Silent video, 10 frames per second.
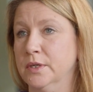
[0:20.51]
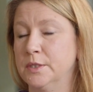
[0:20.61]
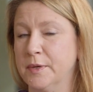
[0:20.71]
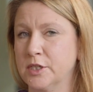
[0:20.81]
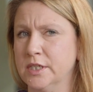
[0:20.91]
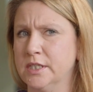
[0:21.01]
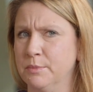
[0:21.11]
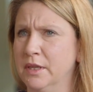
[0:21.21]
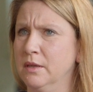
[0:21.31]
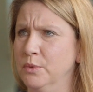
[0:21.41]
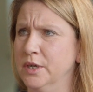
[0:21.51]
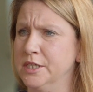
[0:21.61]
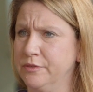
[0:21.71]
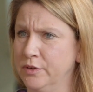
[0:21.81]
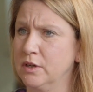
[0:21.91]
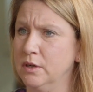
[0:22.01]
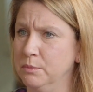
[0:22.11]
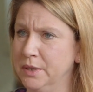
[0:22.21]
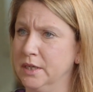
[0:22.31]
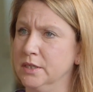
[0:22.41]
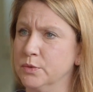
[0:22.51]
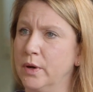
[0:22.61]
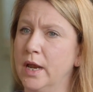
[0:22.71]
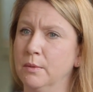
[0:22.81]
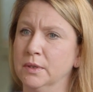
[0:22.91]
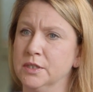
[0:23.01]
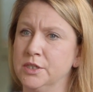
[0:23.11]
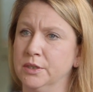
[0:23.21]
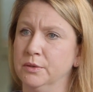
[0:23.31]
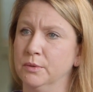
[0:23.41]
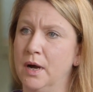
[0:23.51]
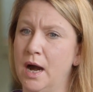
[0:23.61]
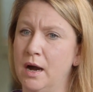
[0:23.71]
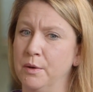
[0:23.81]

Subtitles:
especially some of the more difficult pills, we're able to